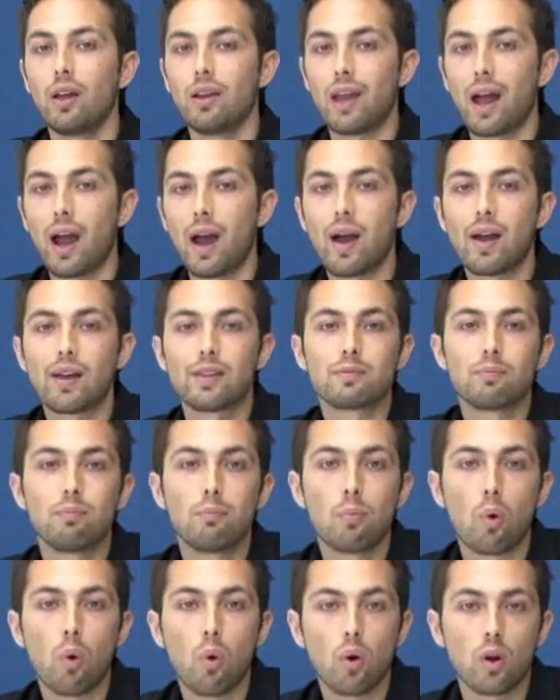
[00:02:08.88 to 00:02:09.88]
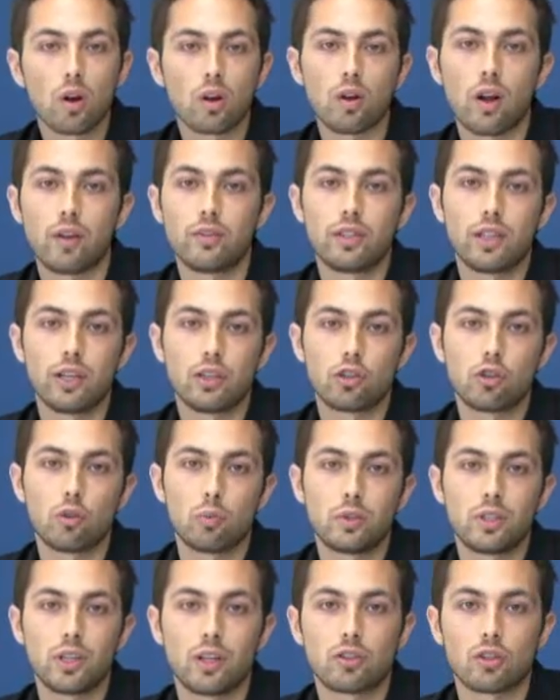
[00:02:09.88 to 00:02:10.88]
now has more gravitational
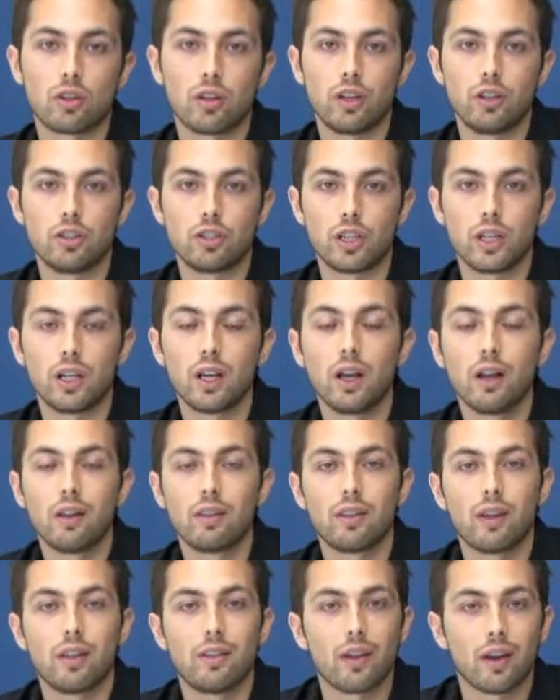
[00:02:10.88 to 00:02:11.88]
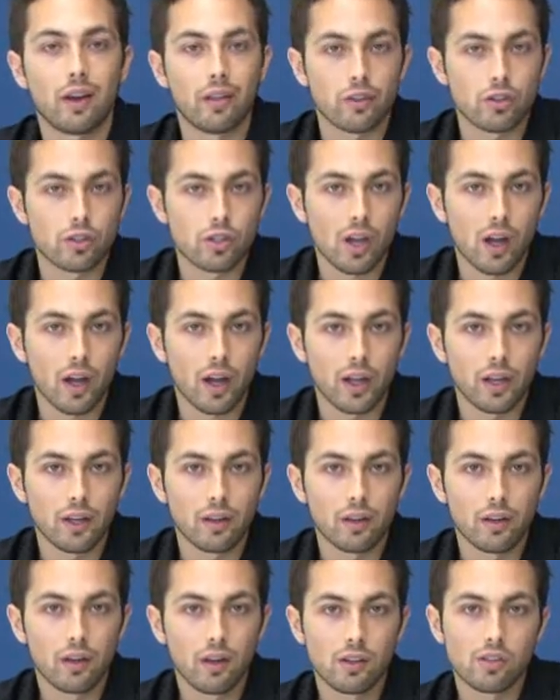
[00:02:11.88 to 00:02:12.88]
potential energy than the other side,
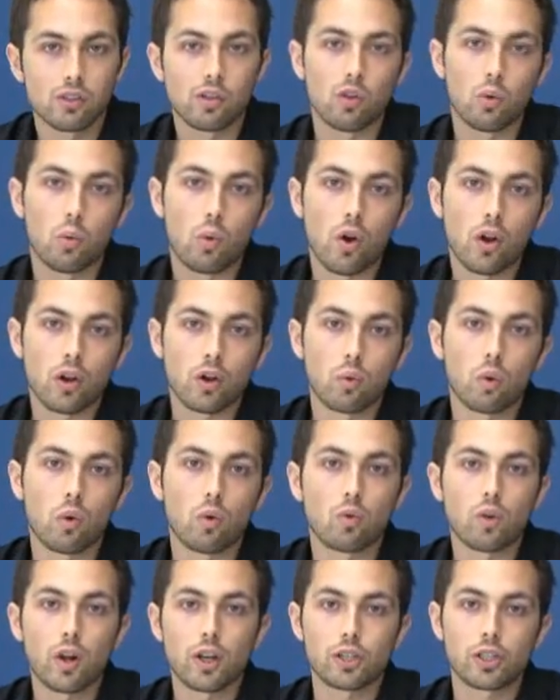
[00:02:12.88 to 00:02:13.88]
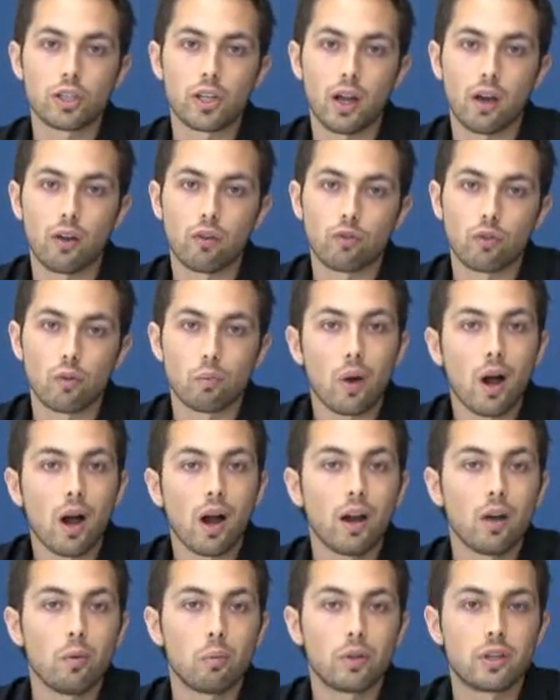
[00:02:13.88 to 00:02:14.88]
so the water will rush down from
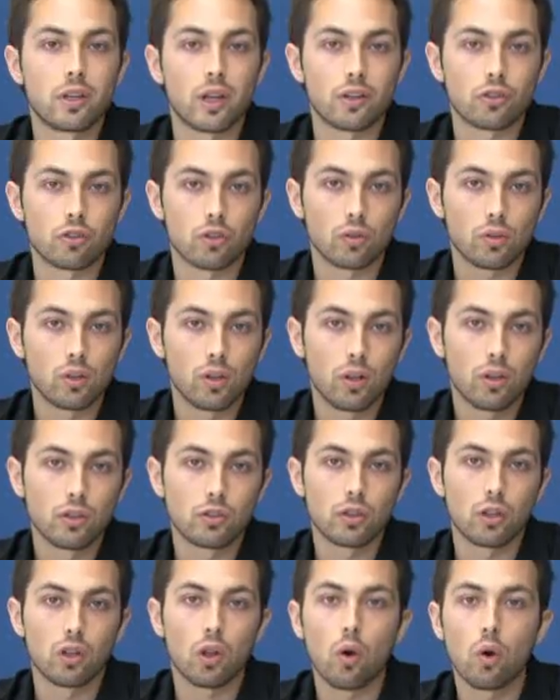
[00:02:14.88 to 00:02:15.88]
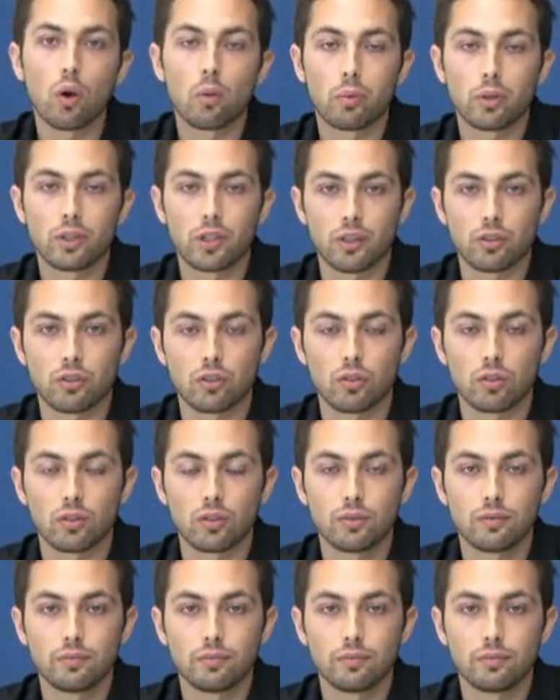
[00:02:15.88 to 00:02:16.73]
higher potential to lower potential.